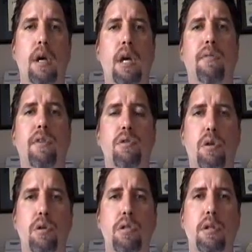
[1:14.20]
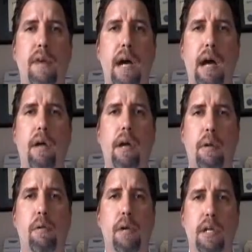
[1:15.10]
If you choose to file a
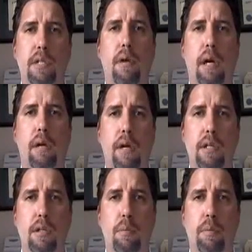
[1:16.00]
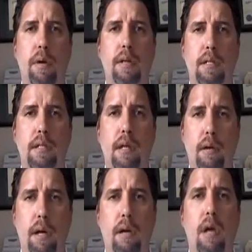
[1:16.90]
request for a collection due process
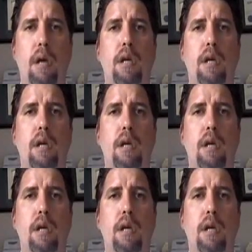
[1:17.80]
hearing,